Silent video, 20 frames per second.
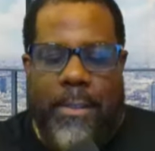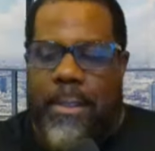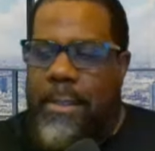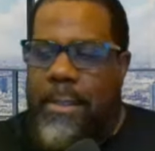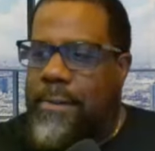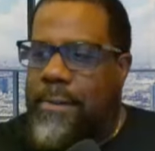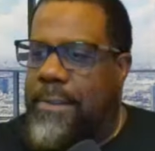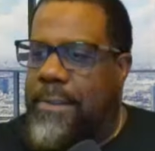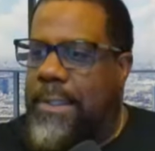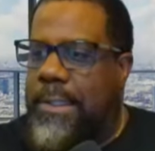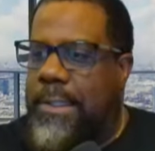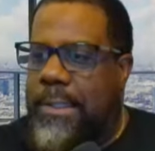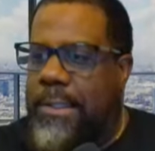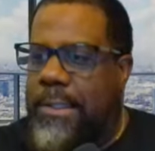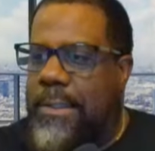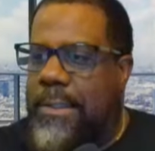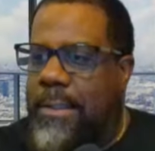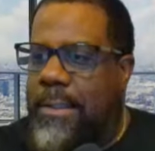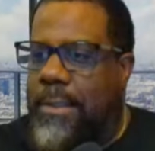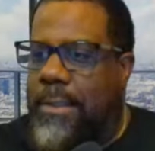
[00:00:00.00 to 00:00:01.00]
Is
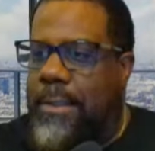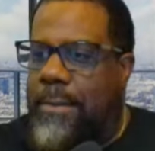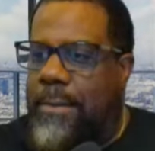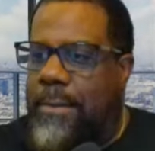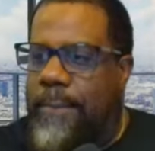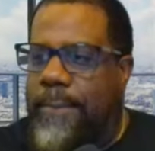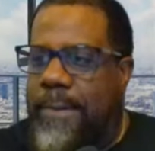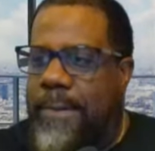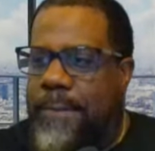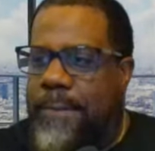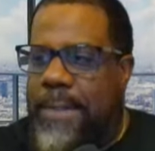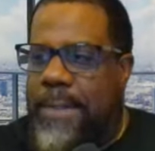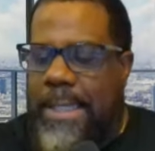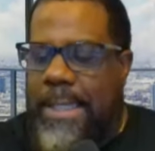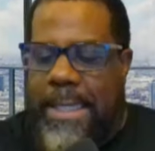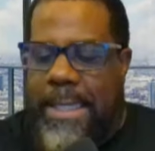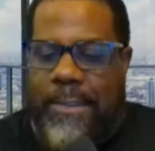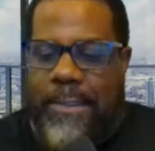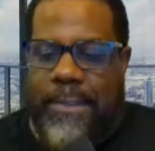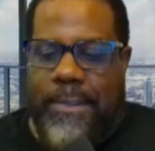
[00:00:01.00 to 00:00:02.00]
this
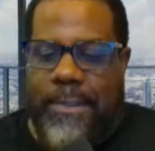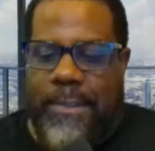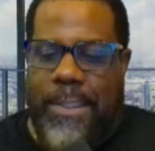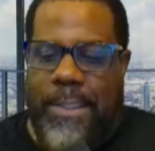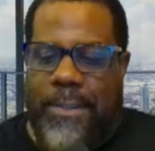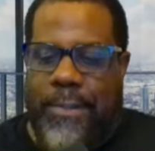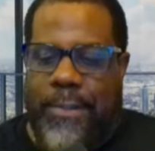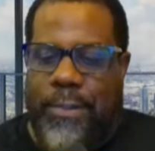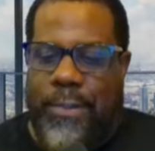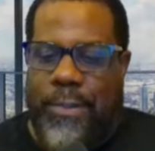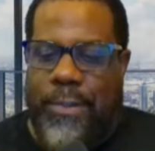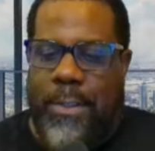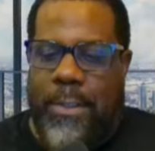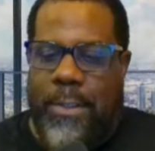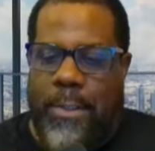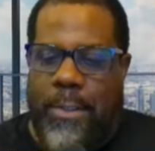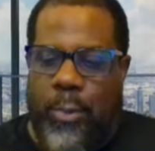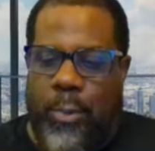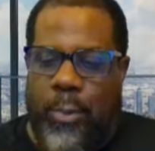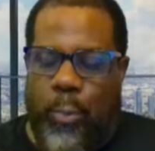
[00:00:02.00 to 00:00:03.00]
fifty-eight cents
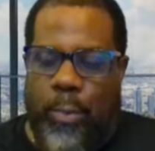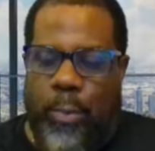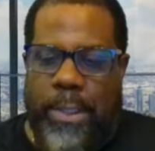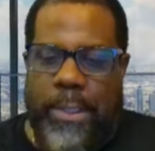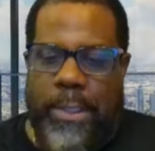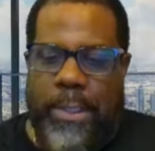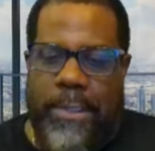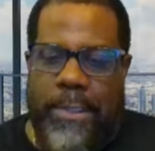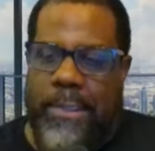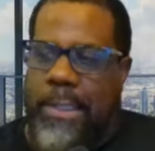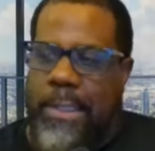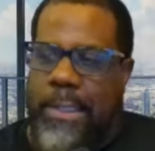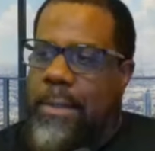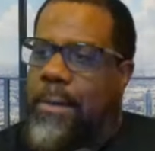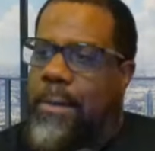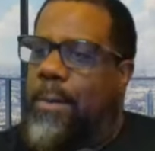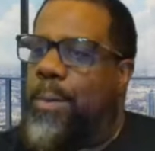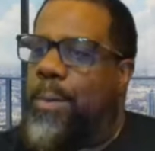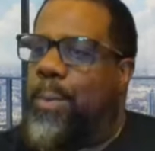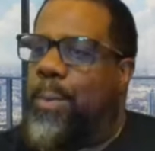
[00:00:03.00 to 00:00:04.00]
realistic
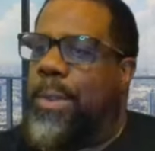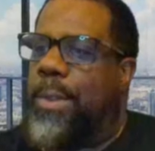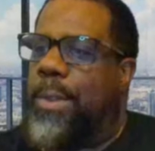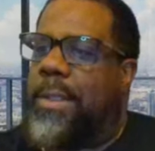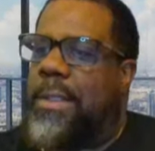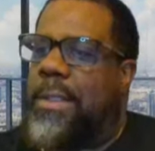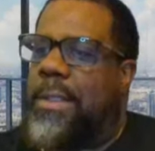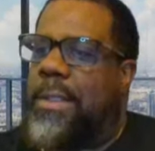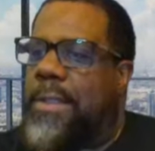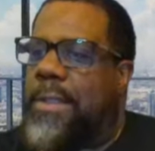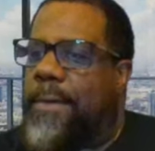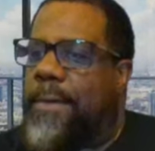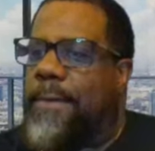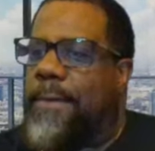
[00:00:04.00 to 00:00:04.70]
or unrealistic?